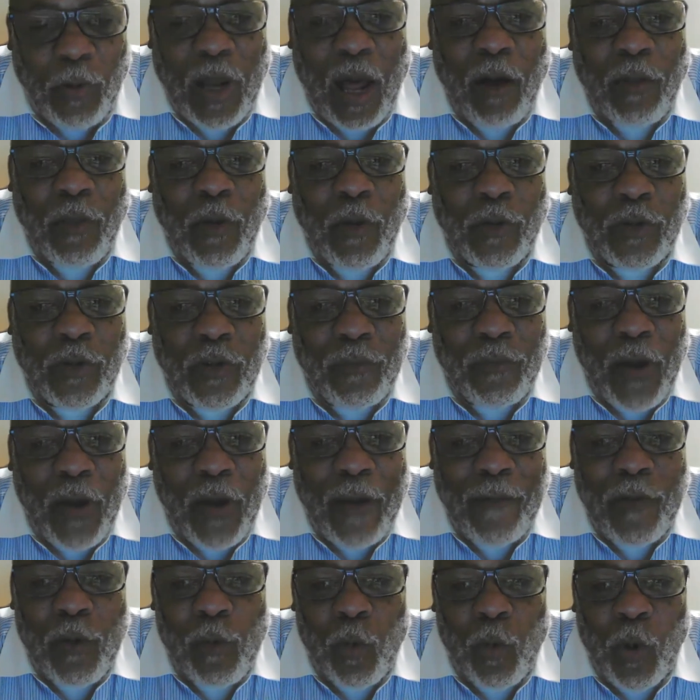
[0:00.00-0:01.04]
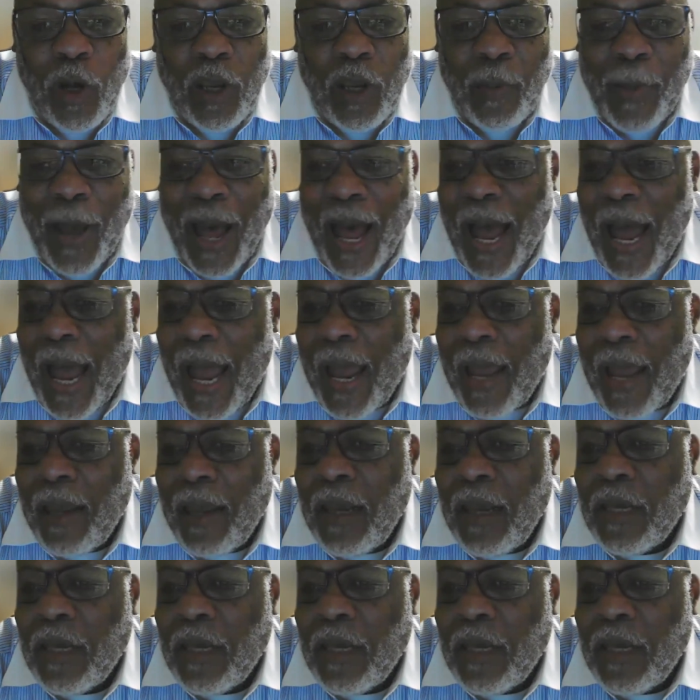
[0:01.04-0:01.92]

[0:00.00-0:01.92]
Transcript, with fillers: All those in favor, William, aye.